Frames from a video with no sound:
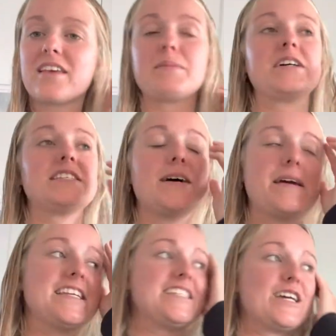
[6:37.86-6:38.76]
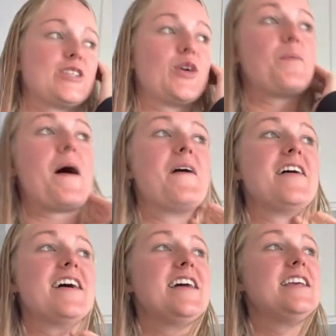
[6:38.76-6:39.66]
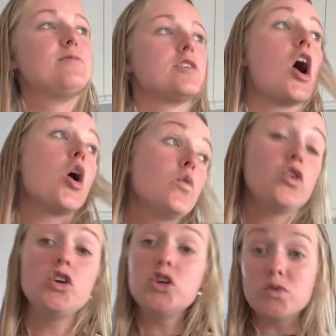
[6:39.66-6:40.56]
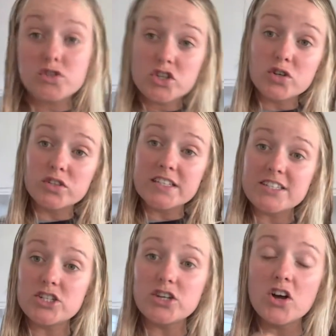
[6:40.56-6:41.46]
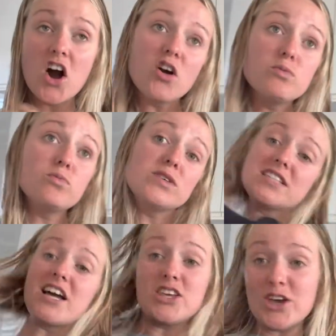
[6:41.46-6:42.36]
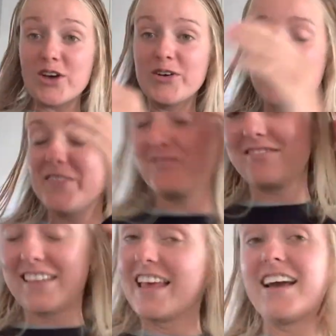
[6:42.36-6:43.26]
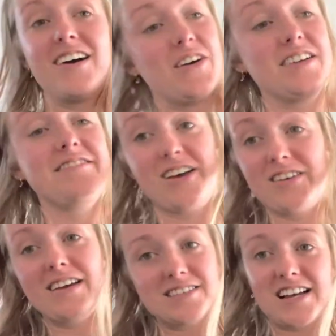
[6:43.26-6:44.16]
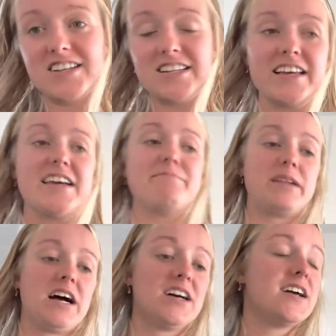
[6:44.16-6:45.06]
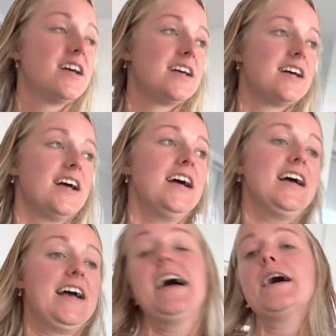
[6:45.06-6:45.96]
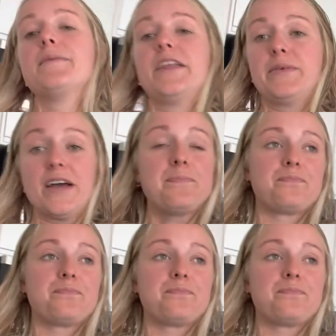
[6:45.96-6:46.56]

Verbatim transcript: because I made a TikTok about it and he was like, oh, you secured it, did you? Oh, was that you? Well, no, it was actually him, but like, anyway,